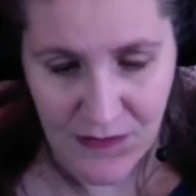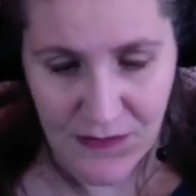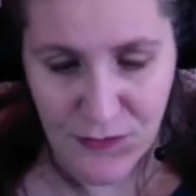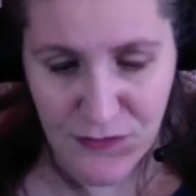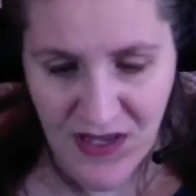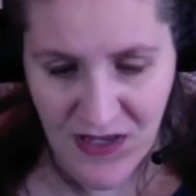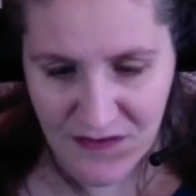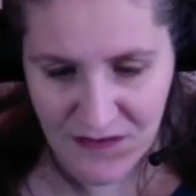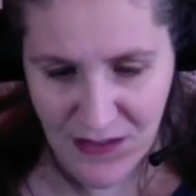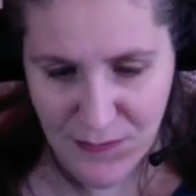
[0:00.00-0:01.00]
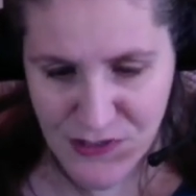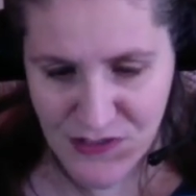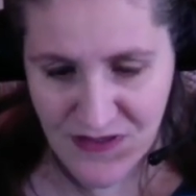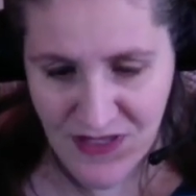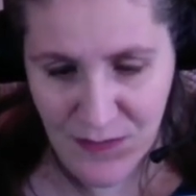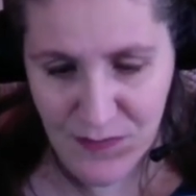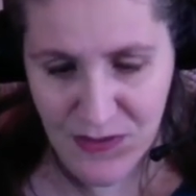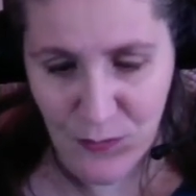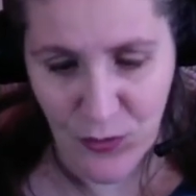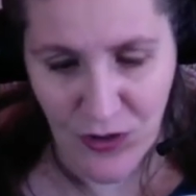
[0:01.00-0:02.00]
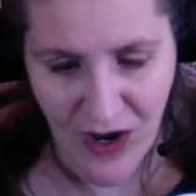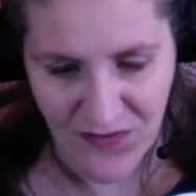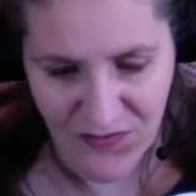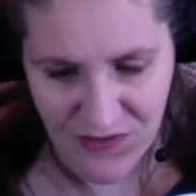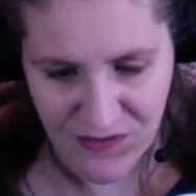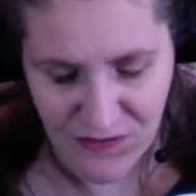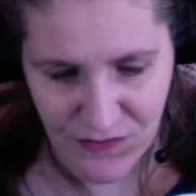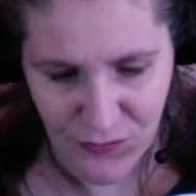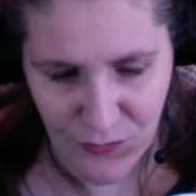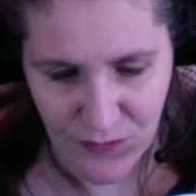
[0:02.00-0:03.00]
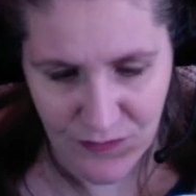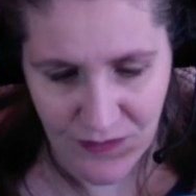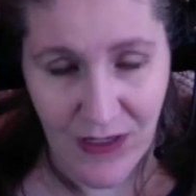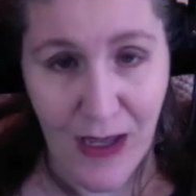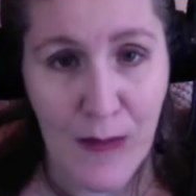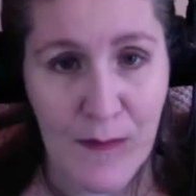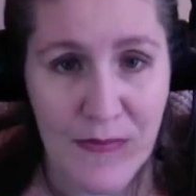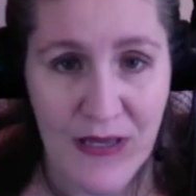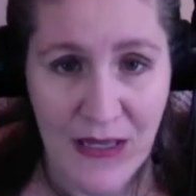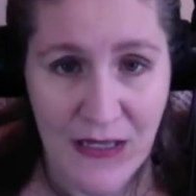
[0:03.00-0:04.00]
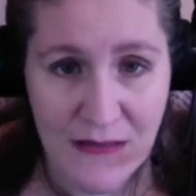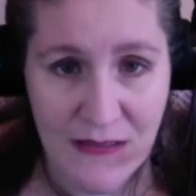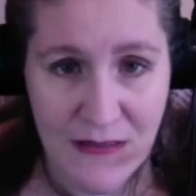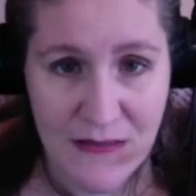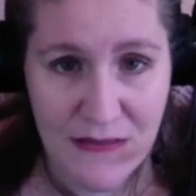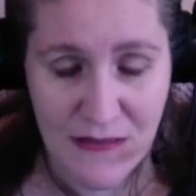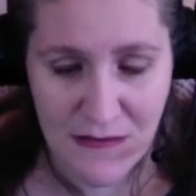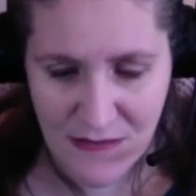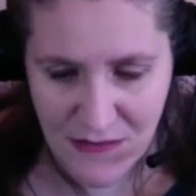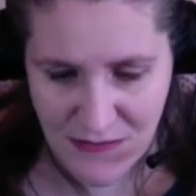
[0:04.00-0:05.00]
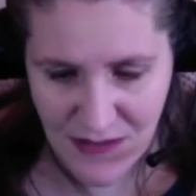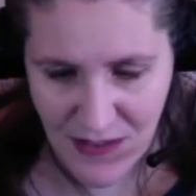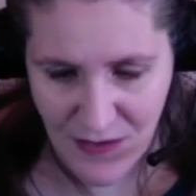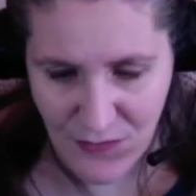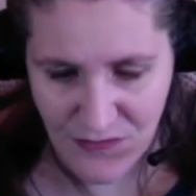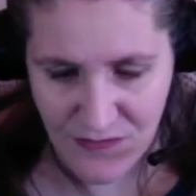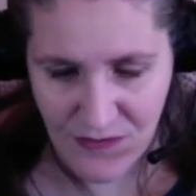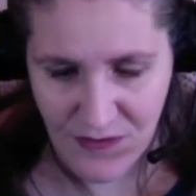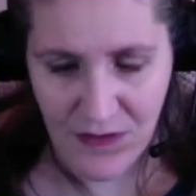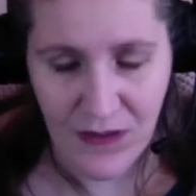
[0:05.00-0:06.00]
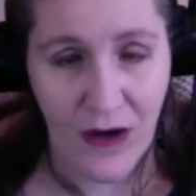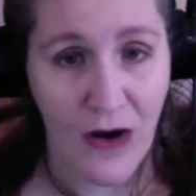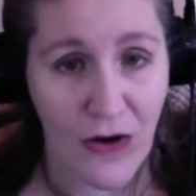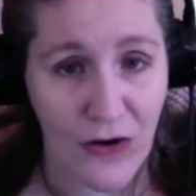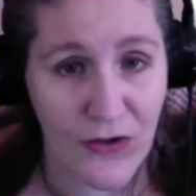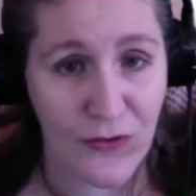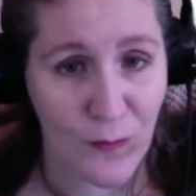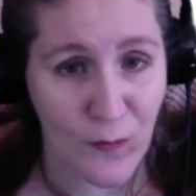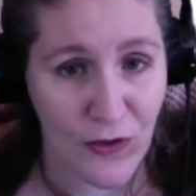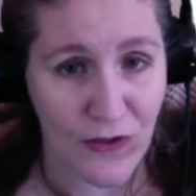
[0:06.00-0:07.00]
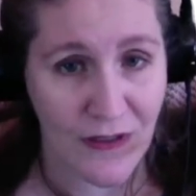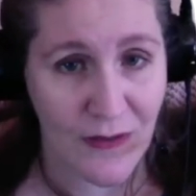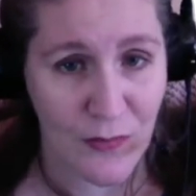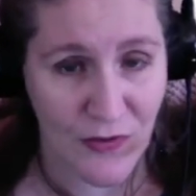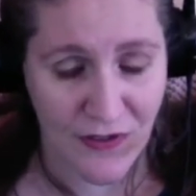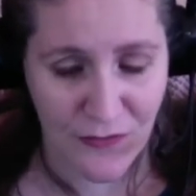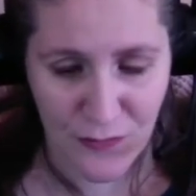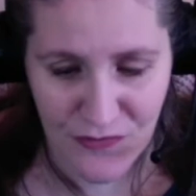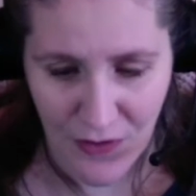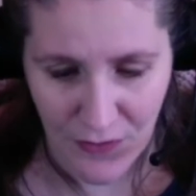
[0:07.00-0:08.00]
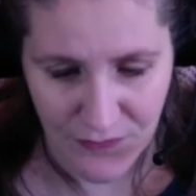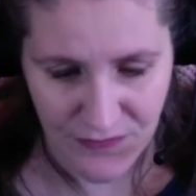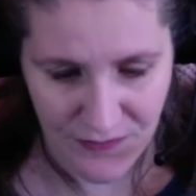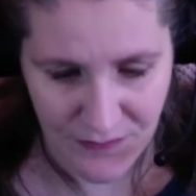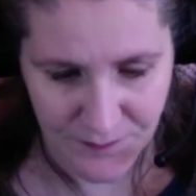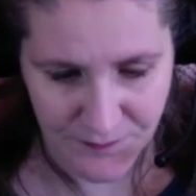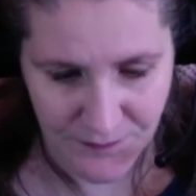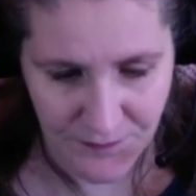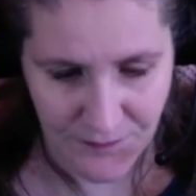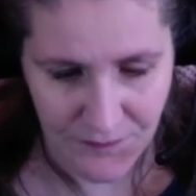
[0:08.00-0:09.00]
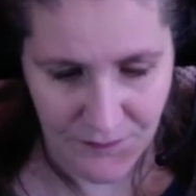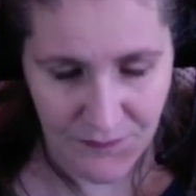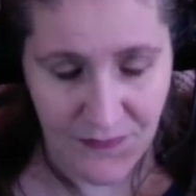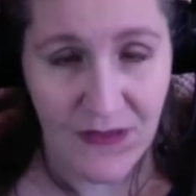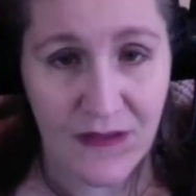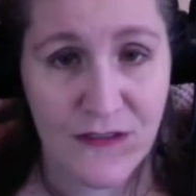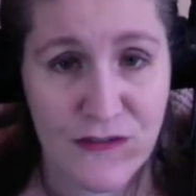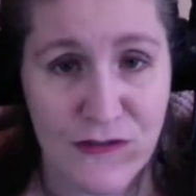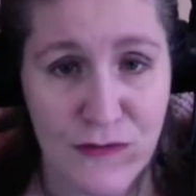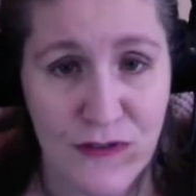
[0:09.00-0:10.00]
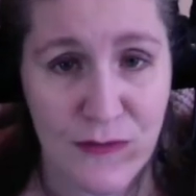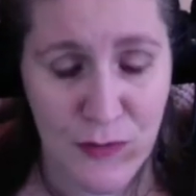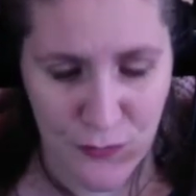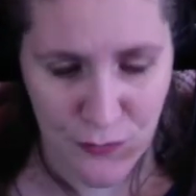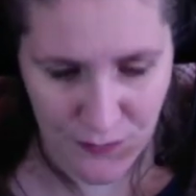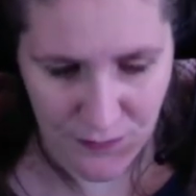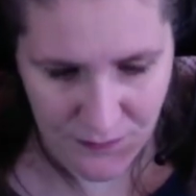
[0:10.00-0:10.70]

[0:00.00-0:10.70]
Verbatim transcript: Your next step should then be more obvious to you. Pay attention to the details. Hard work brings results. Attune to the moon.